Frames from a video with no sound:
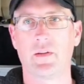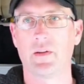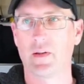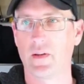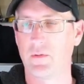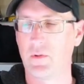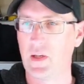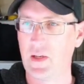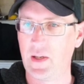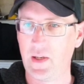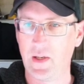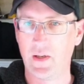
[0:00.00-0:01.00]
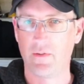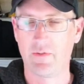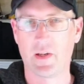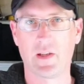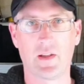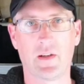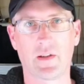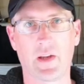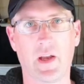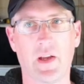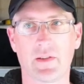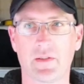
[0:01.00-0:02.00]
You can really flick a long
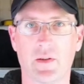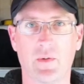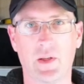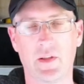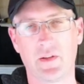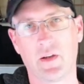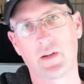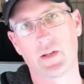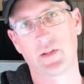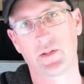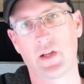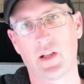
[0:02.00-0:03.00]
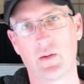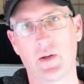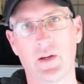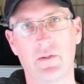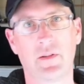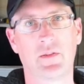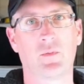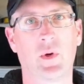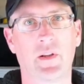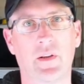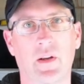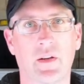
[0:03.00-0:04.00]
cast so when you're targeting shallow areas,
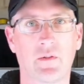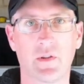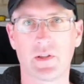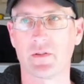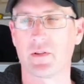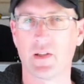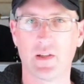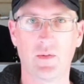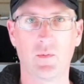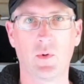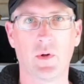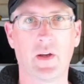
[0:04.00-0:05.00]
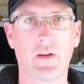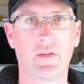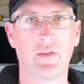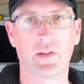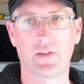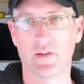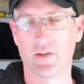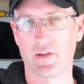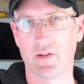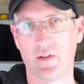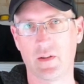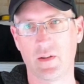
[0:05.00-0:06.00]
winter, crystal clear water, it's not
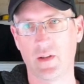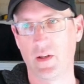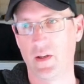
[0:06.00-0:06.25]
gonna